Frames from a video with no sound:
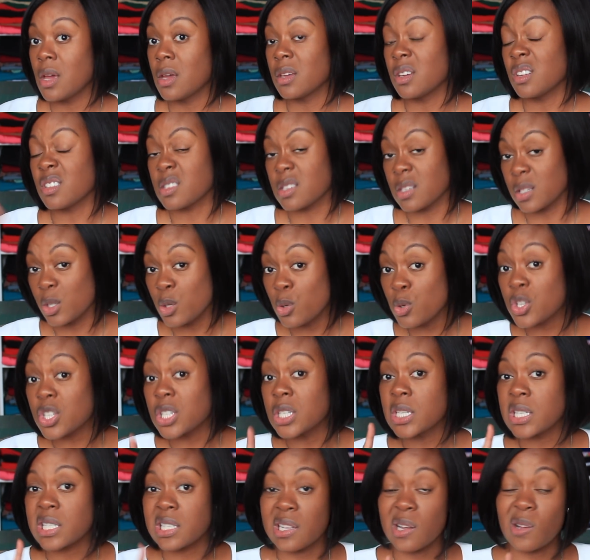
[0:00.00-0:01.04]
Your solution
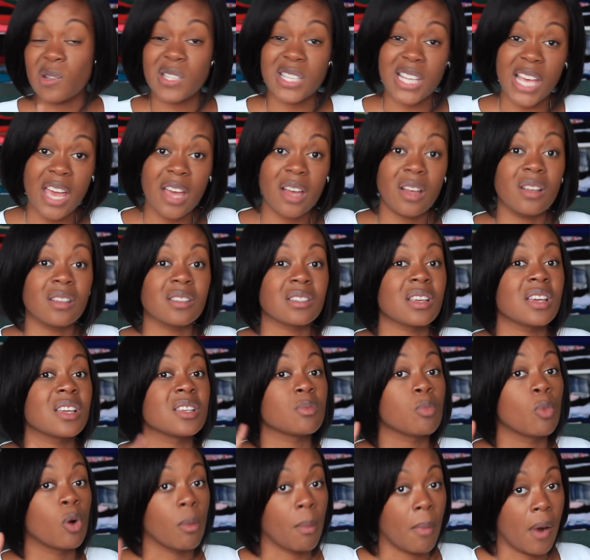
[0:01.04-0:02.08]
to slow sales
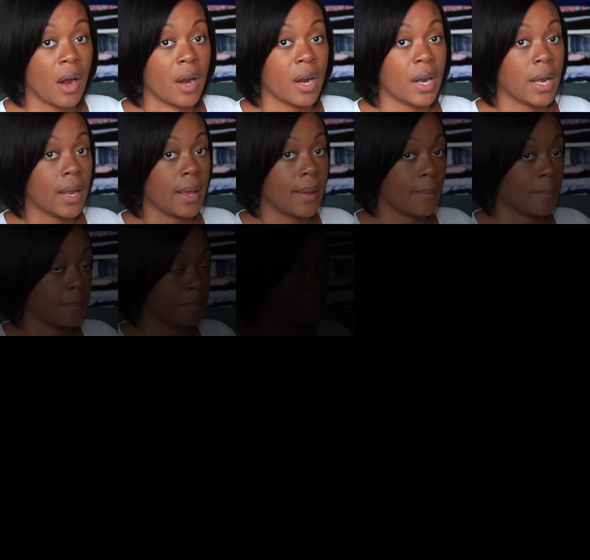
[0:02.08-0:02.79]
is more marketing.